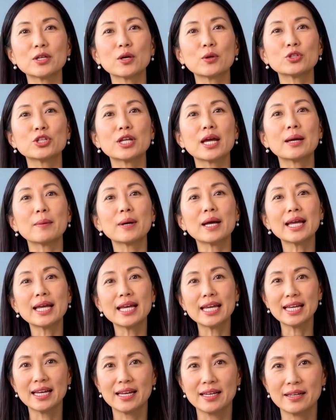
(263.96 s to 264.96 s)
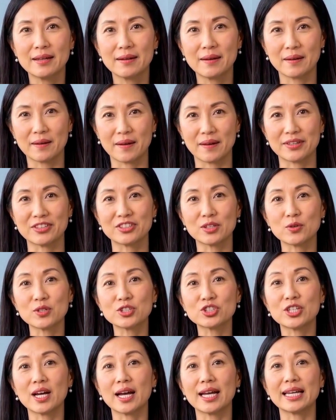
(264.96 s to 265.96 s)
go check by hand. So a
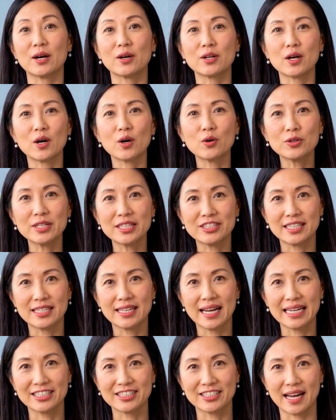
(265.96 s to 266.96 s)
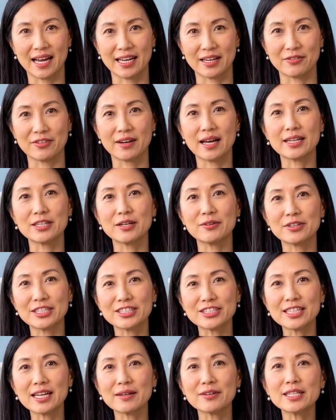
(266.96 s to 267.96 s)
shinier coat is a nice side effect of
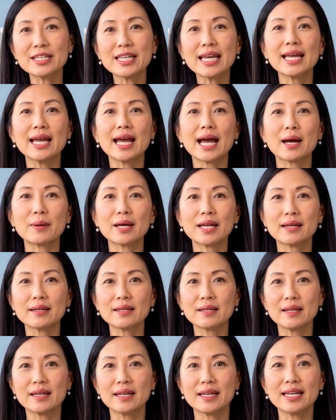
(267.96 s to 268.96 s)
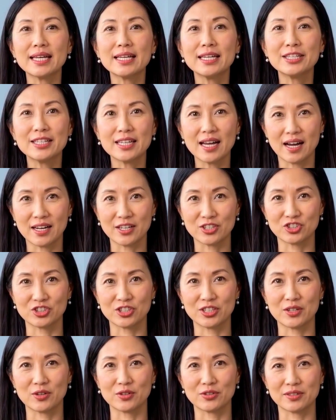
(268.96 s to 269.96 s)
this 7-day habit. It is not a
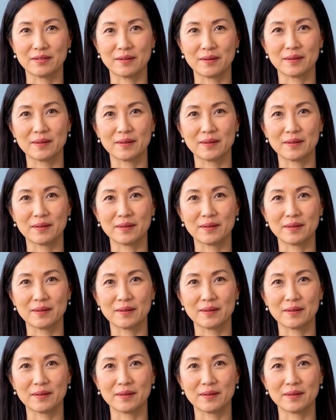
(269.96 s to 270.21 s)
shield.